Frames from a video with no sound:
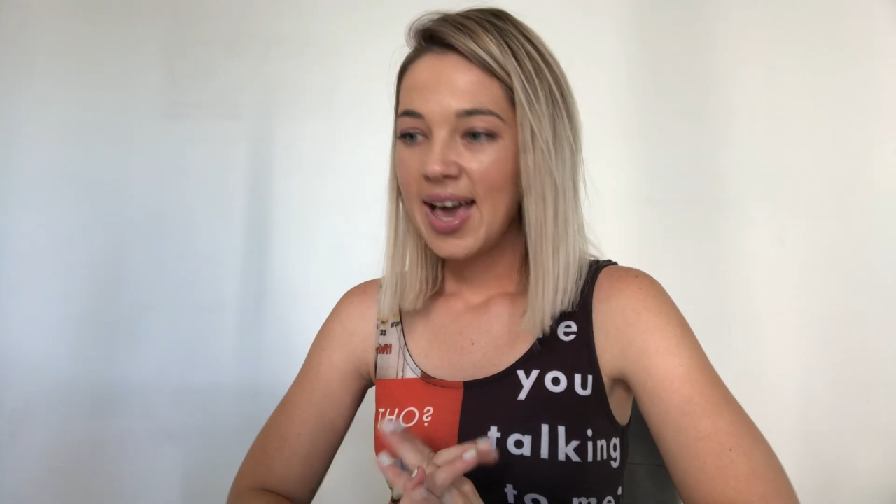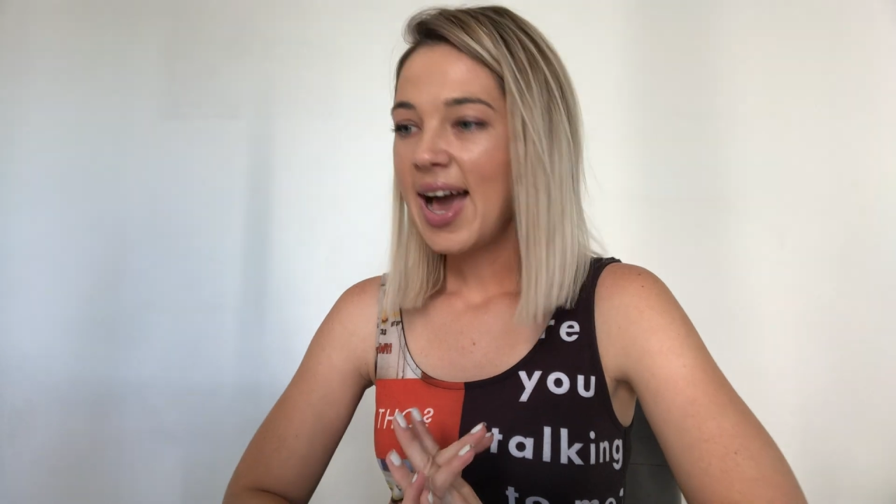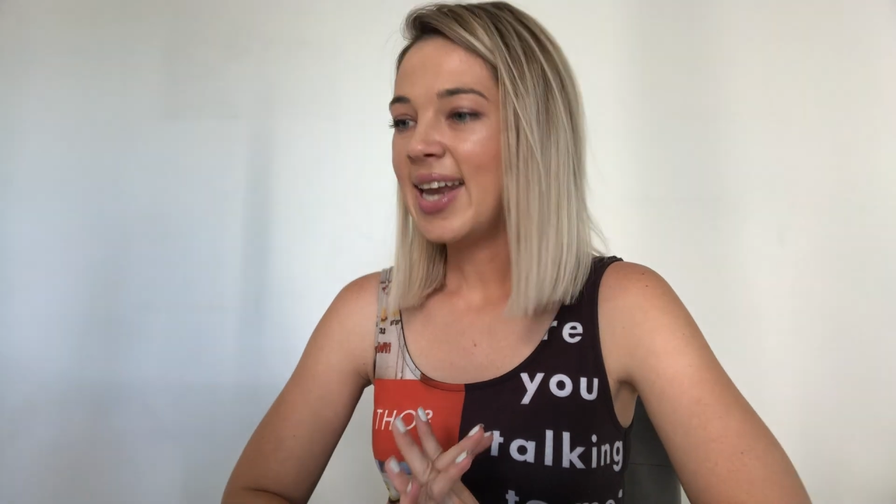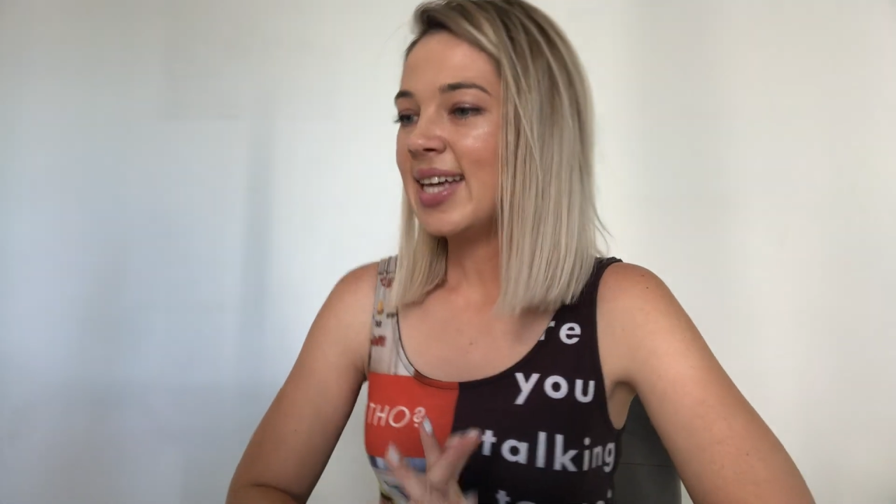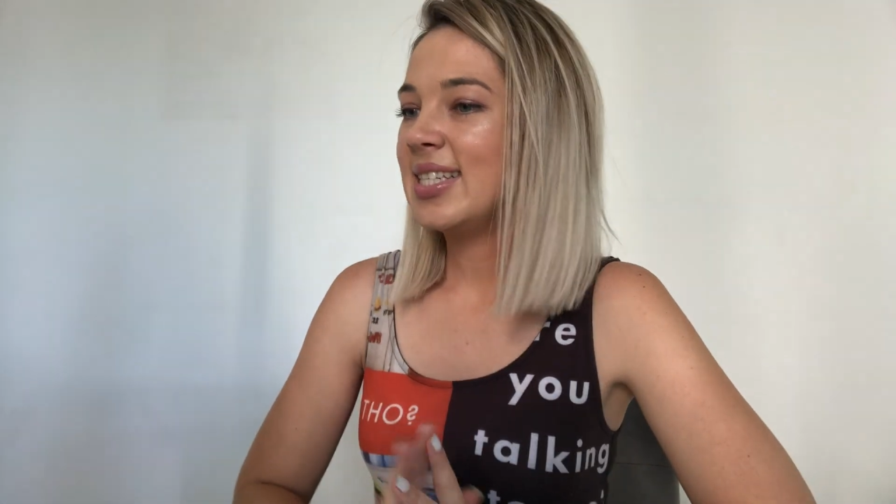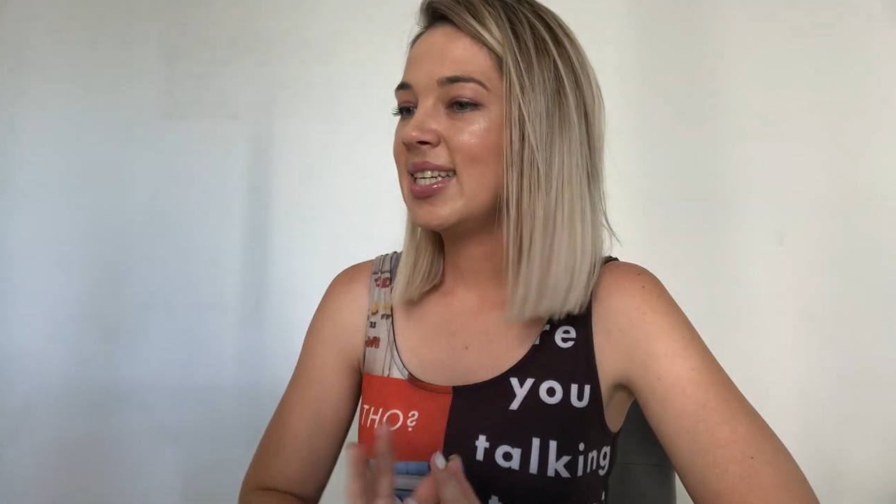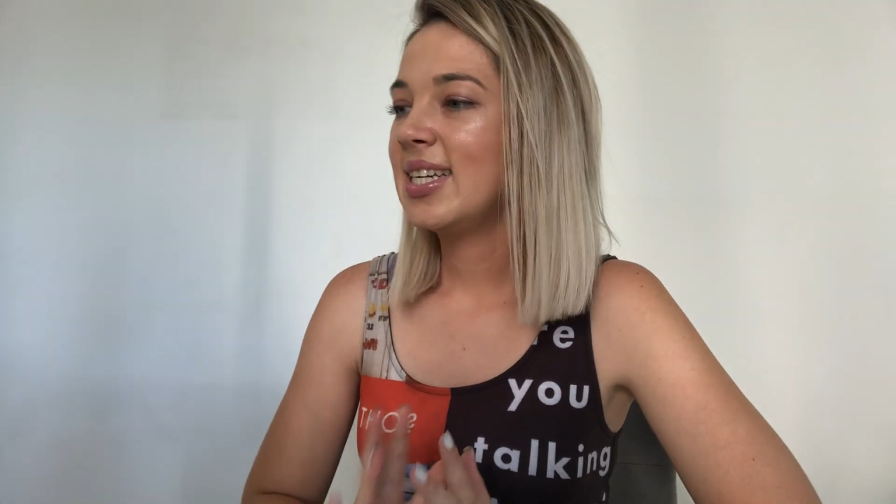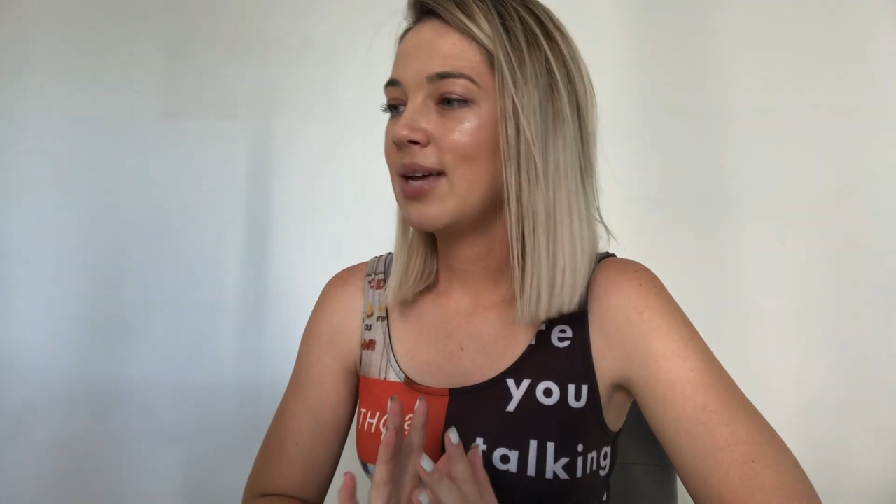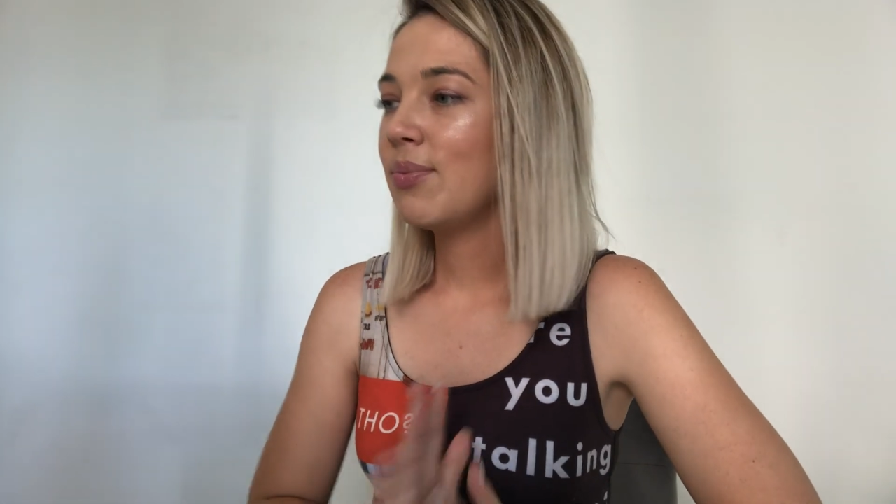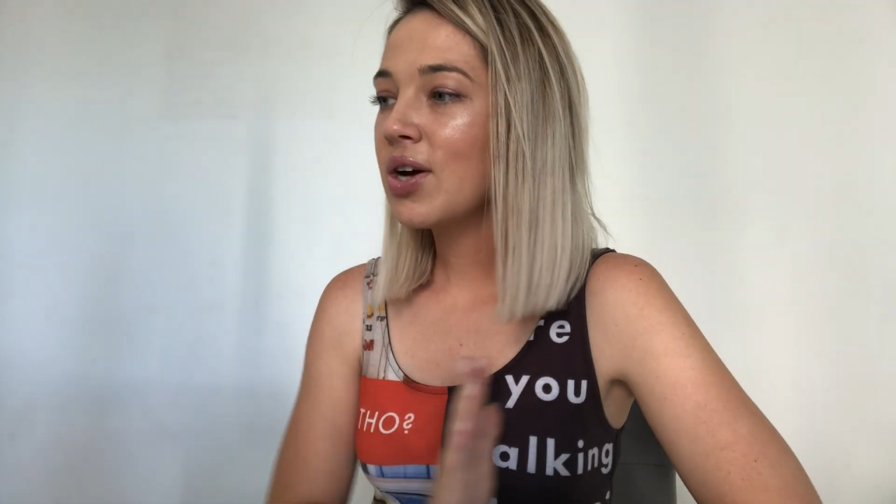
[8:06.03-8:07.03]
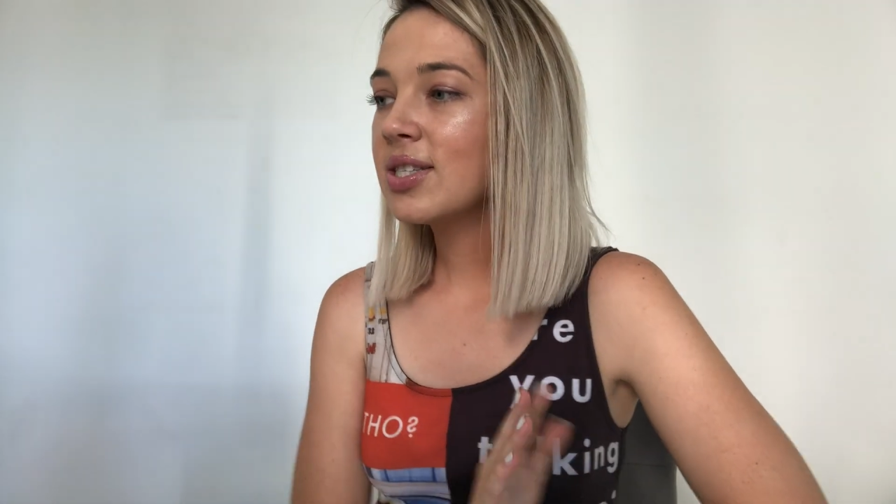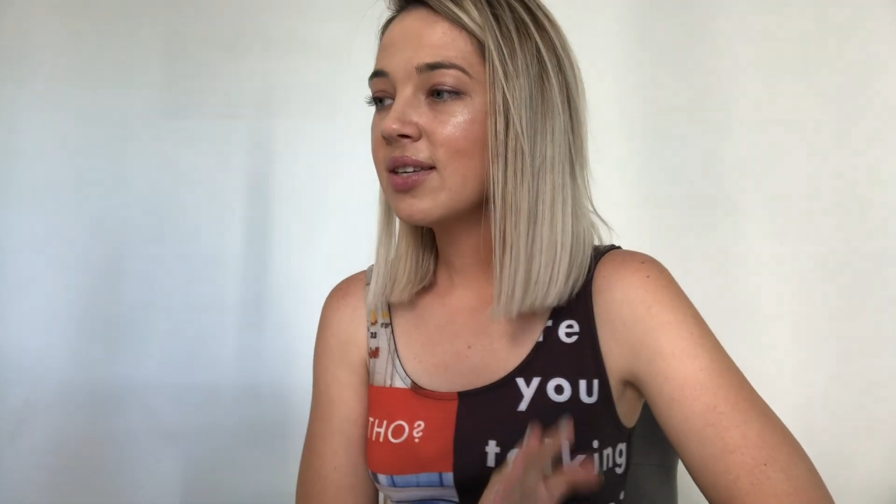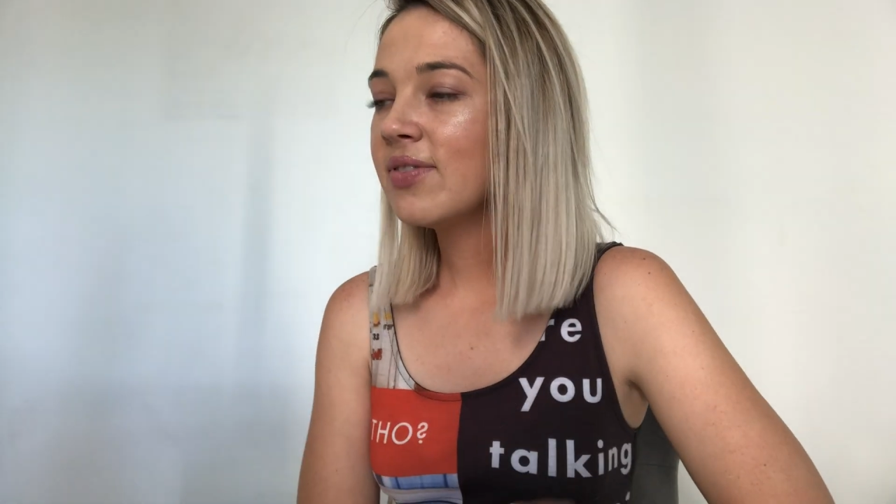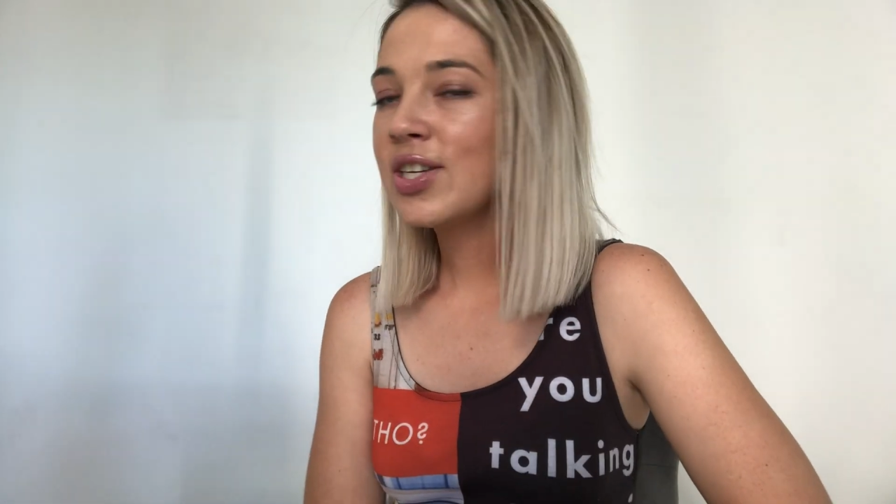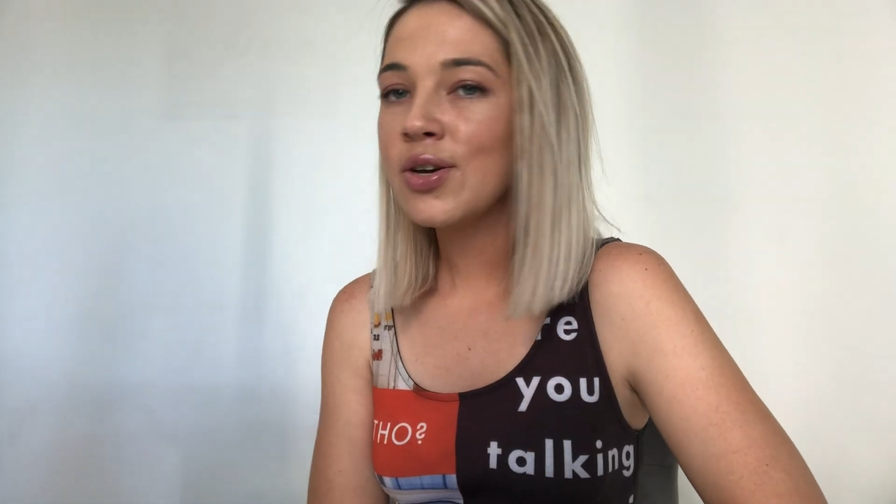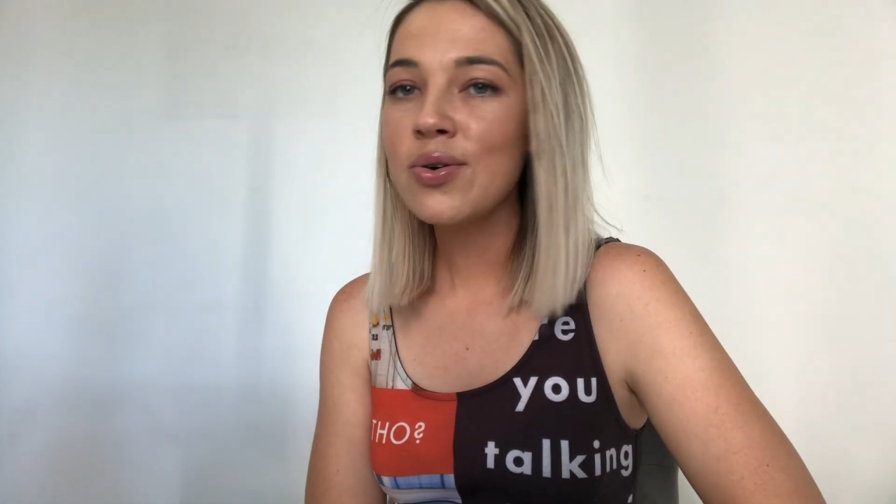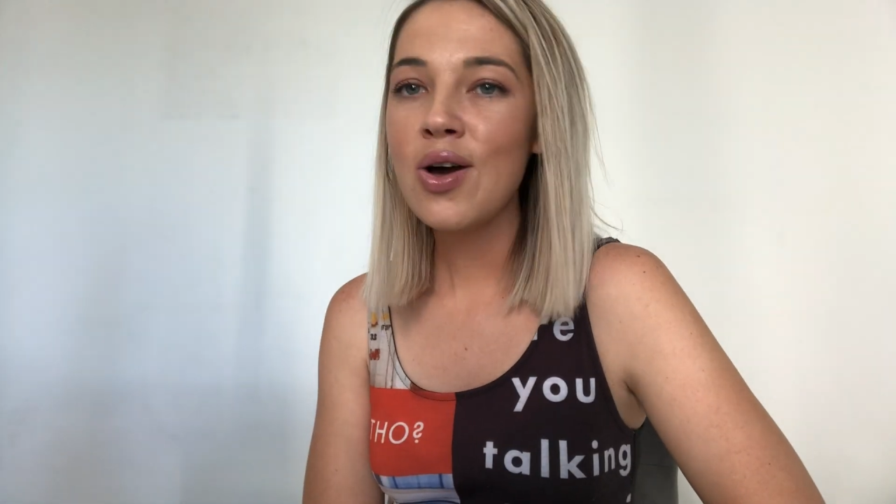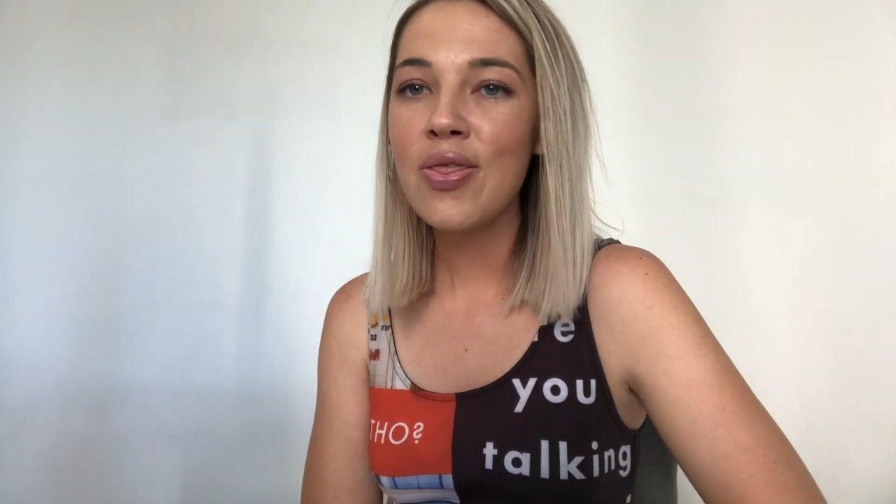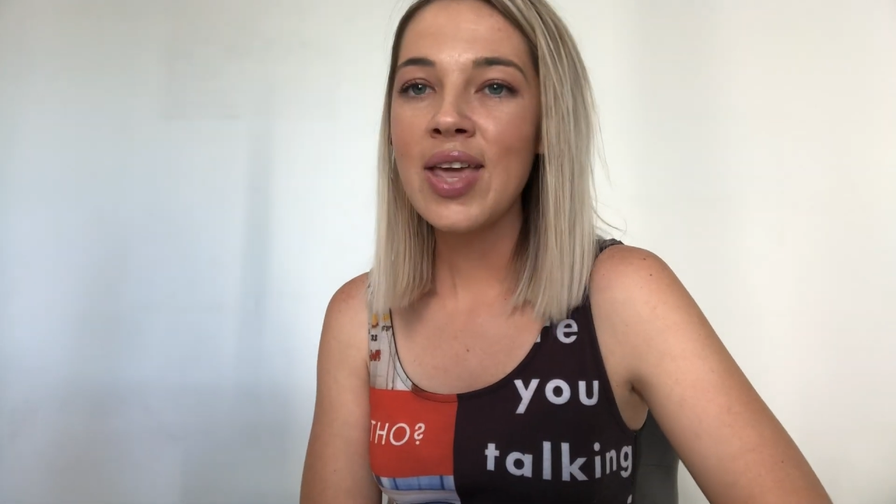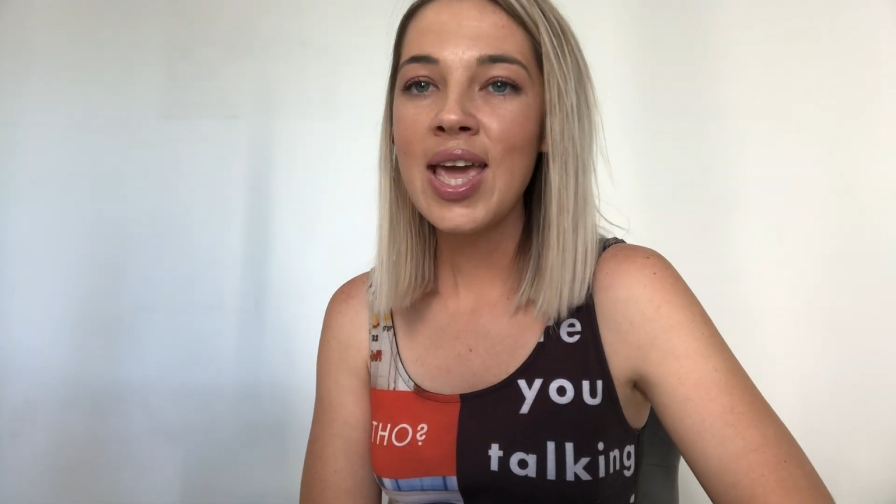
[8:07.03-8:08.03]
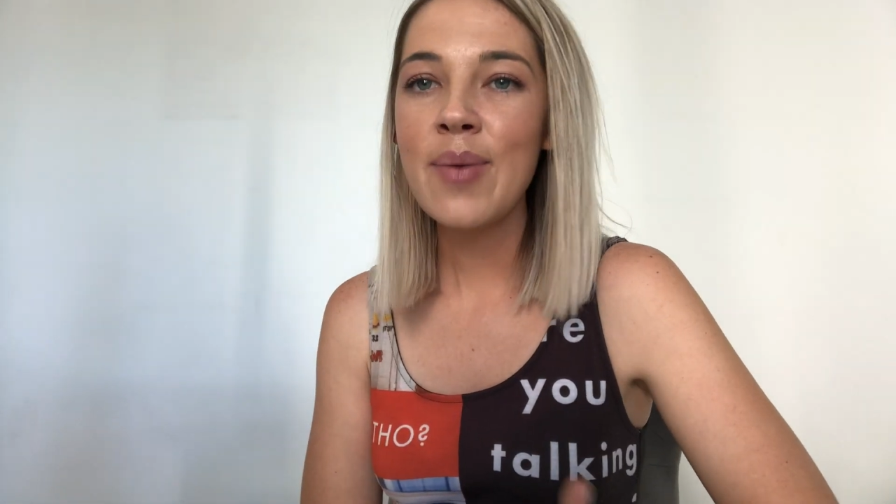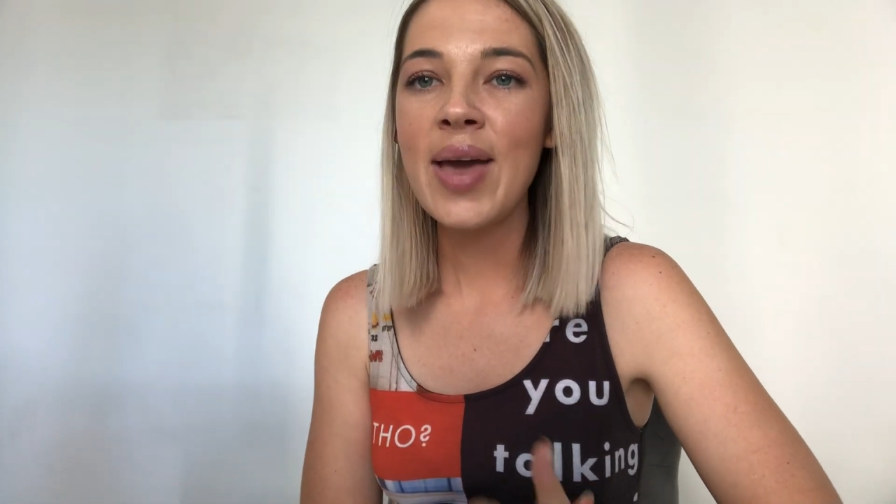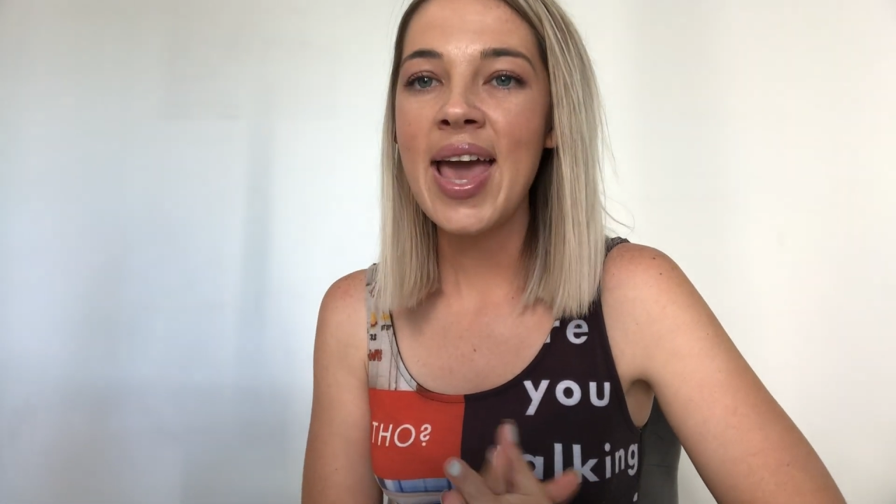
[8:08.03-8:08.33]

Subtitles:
and I did an unboxing video on them,